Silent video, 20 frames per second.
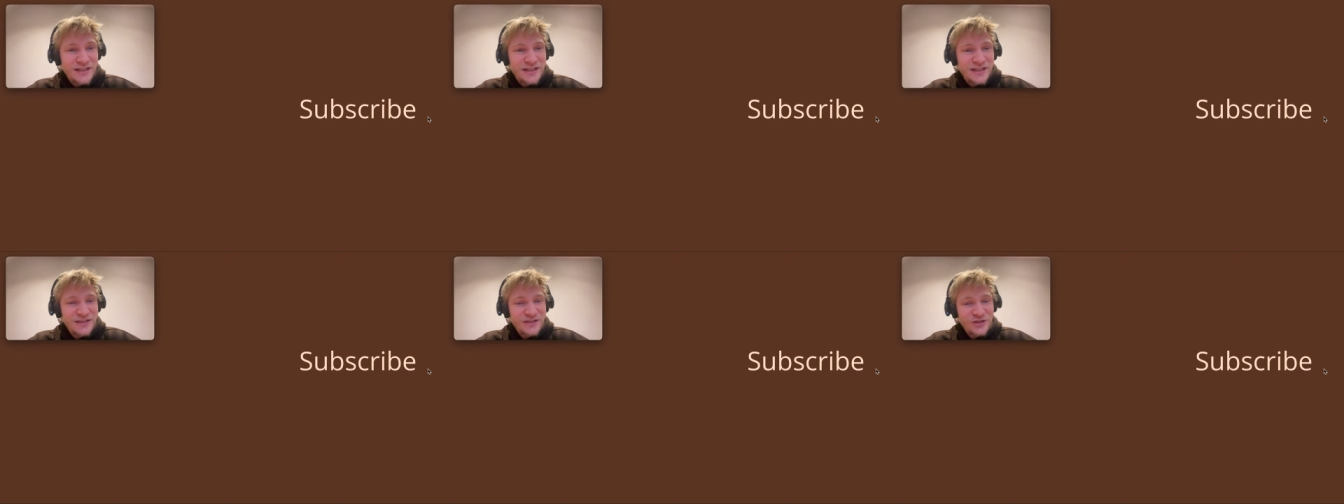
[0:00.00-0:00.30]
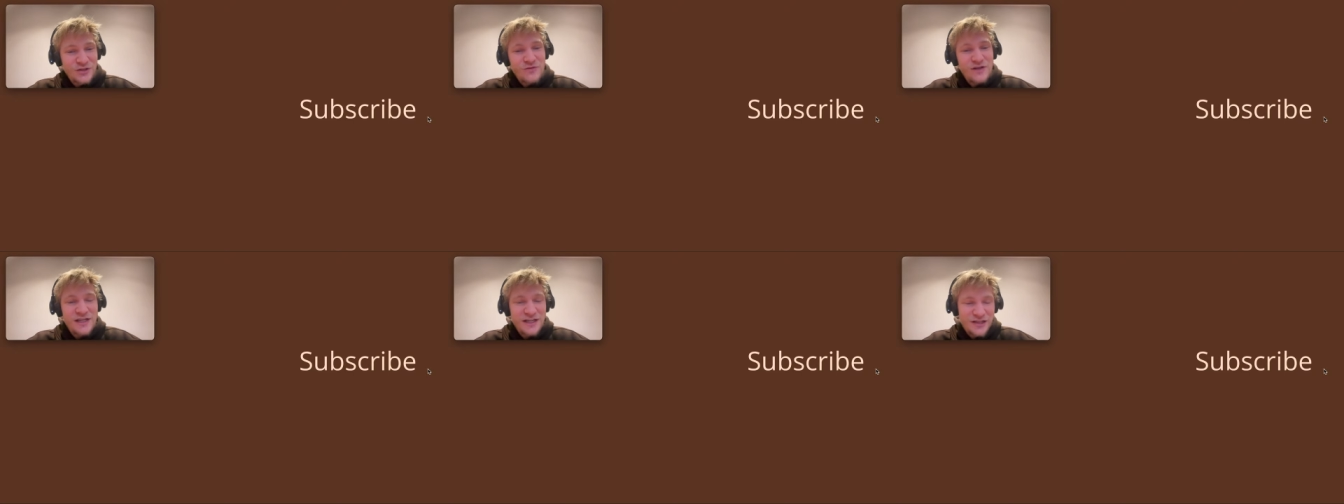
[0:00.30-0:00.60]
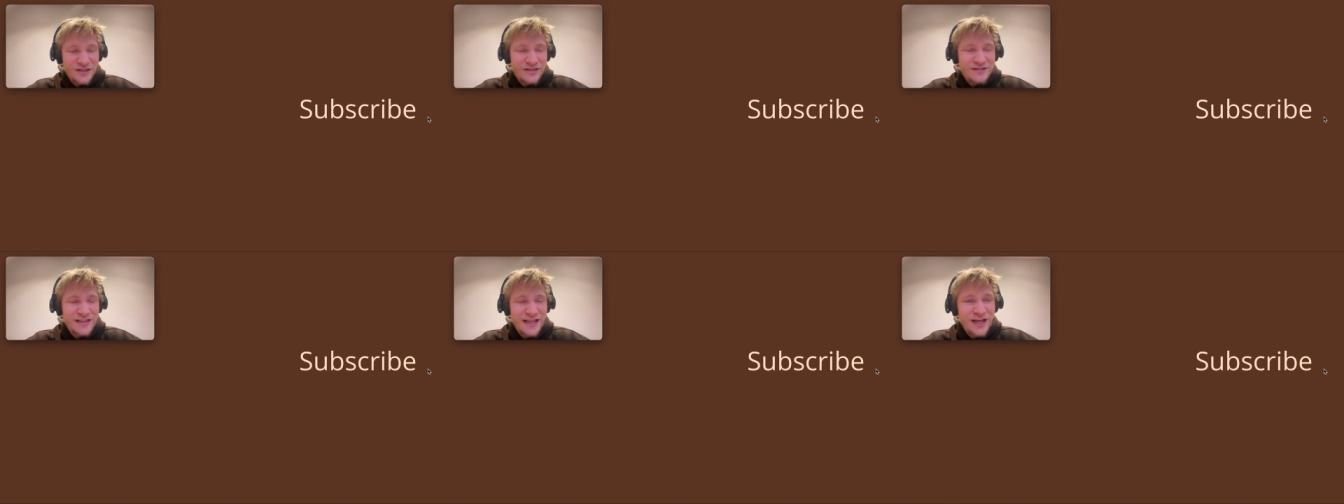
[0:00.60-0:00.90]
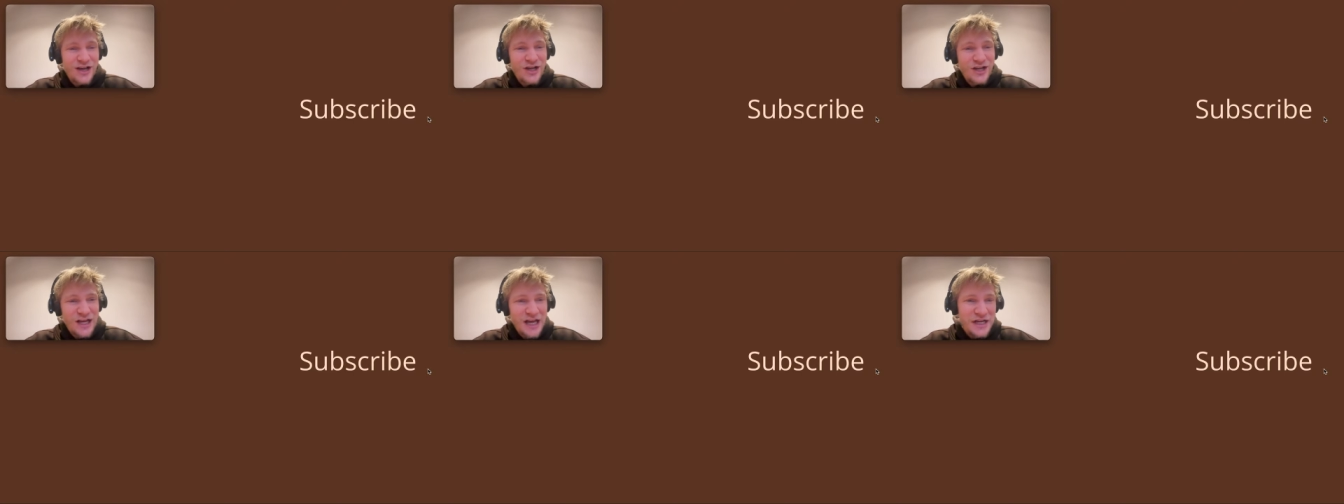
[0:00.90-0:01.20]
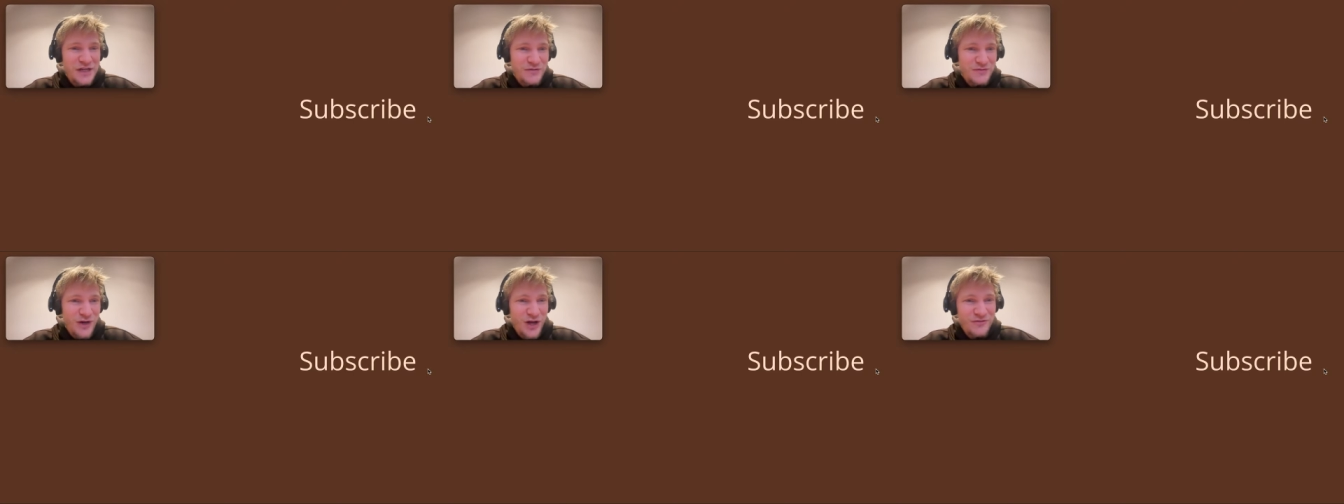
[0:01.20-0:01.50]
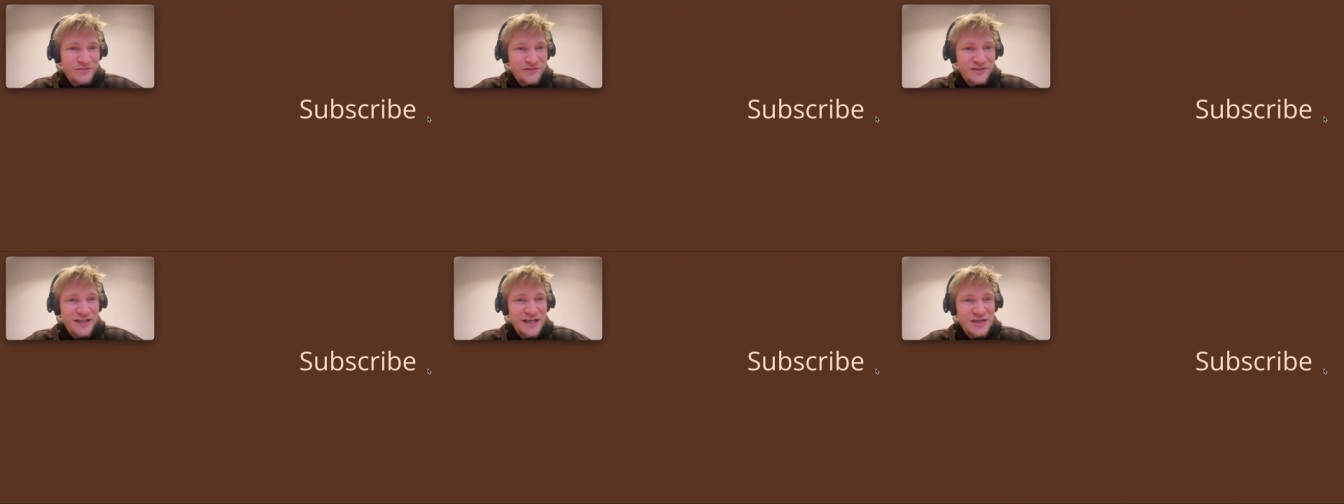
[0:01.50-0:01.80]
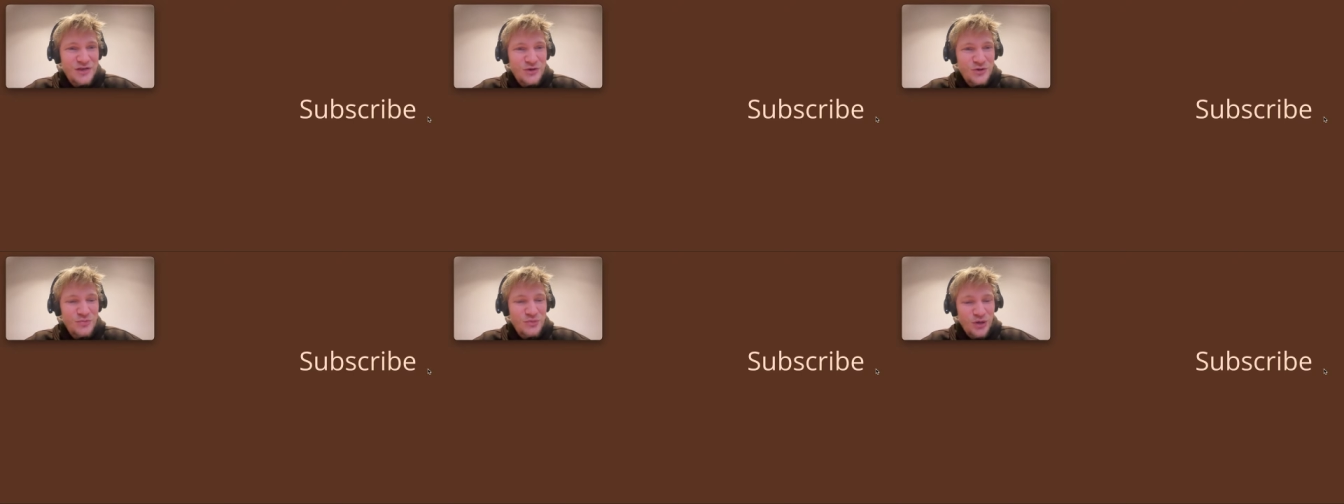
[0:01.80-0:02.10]
So they are kind of laughing at
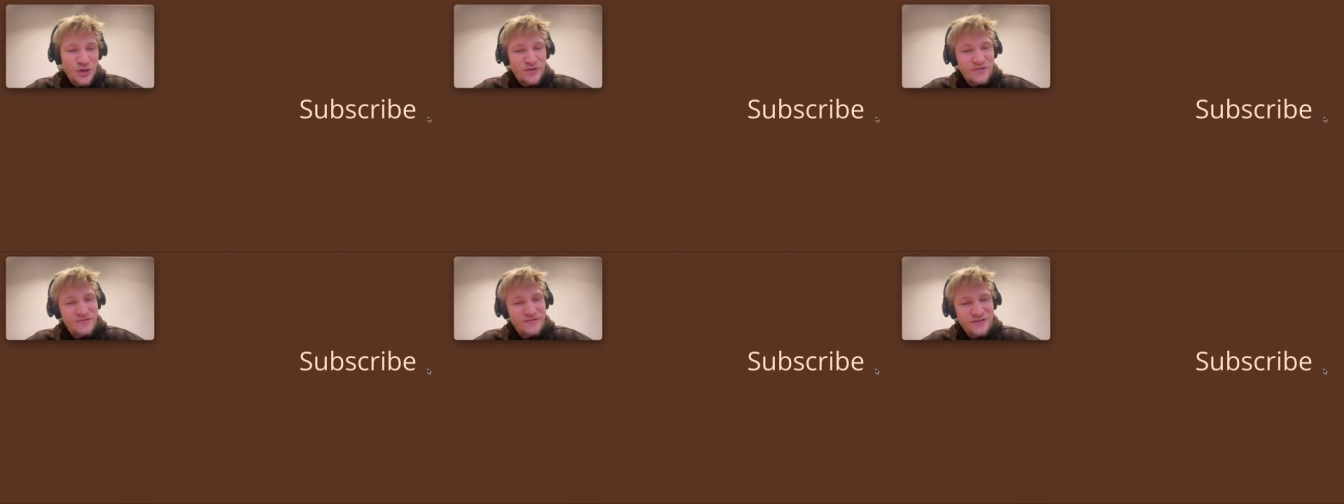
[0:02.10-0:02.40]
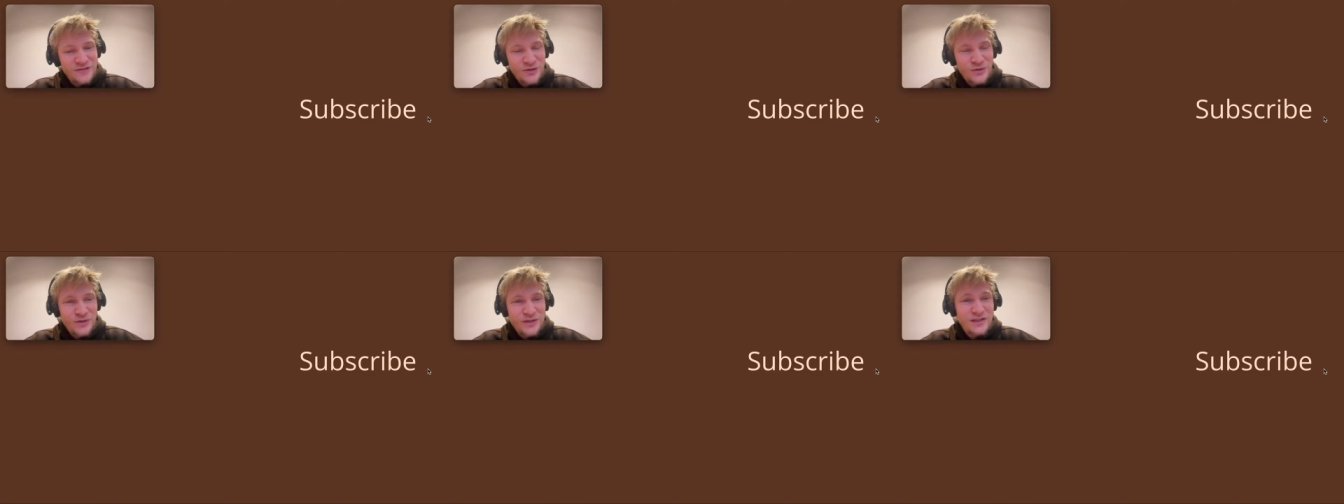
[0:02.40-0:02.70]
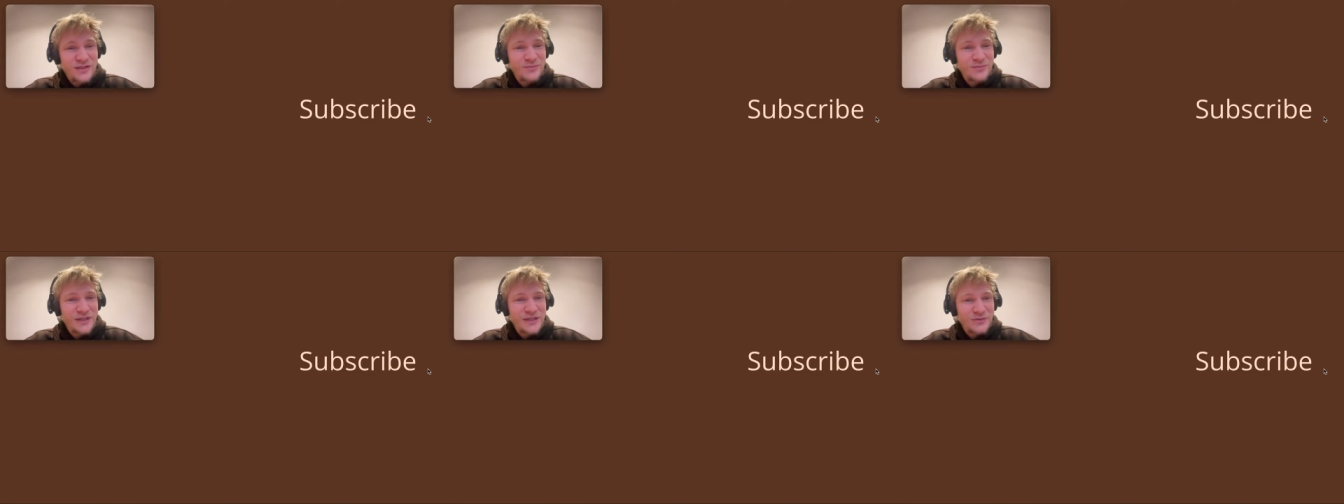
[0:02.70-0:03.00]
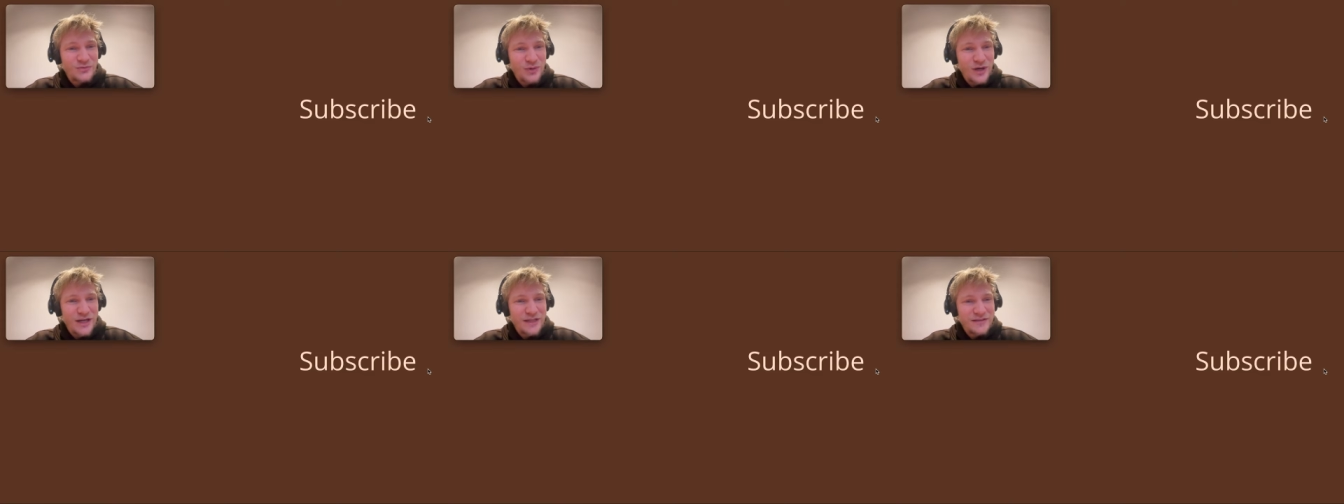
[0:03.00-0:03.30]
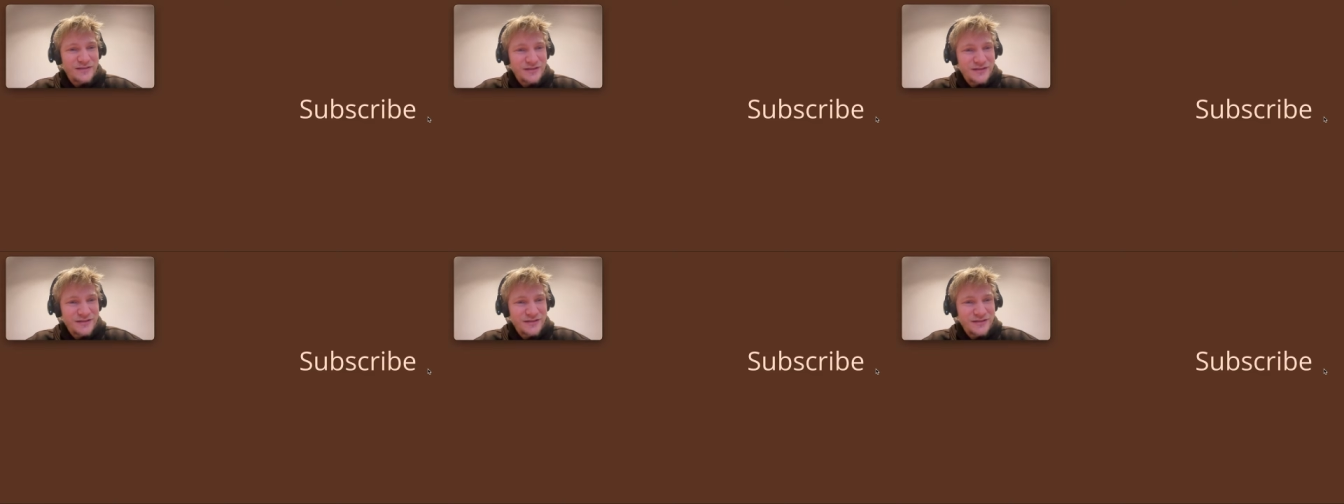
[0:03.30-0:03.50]
you, but not in a mean way.